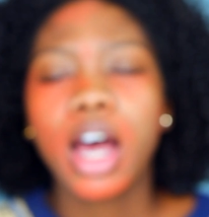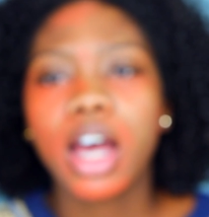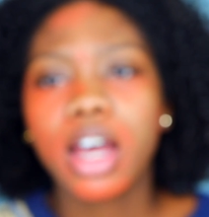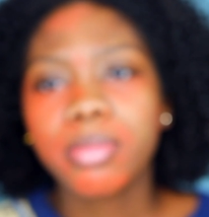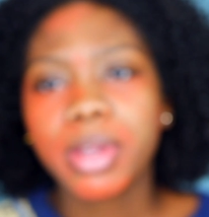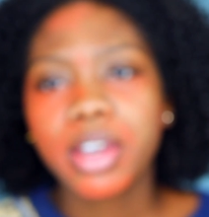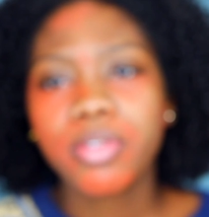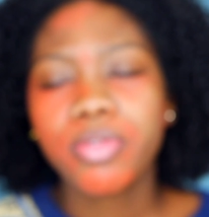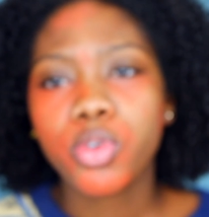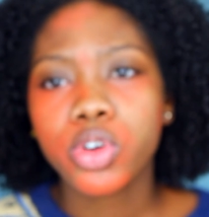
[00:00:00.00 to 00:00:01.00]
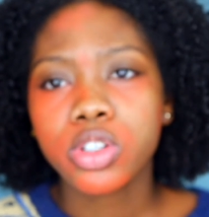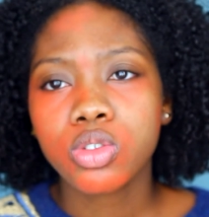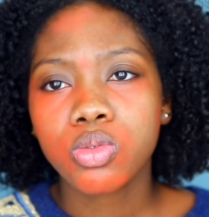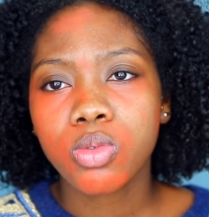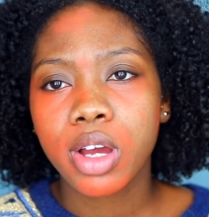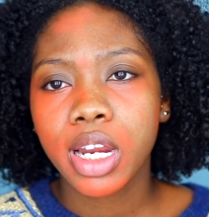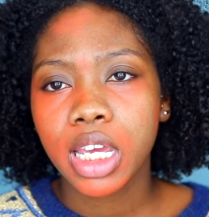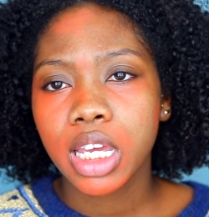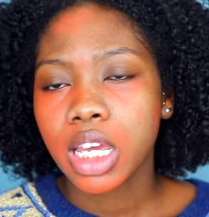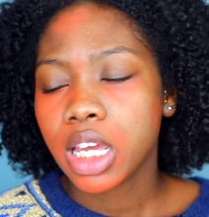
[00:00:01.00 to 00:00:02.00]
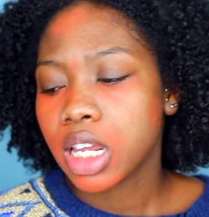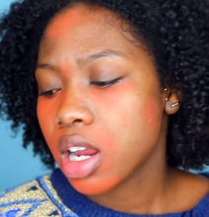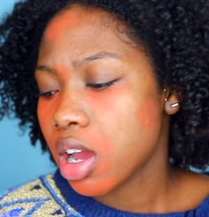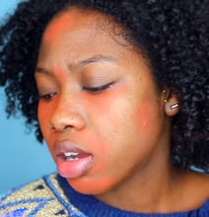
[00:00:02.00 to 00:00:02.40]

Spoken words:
I'm like 420 and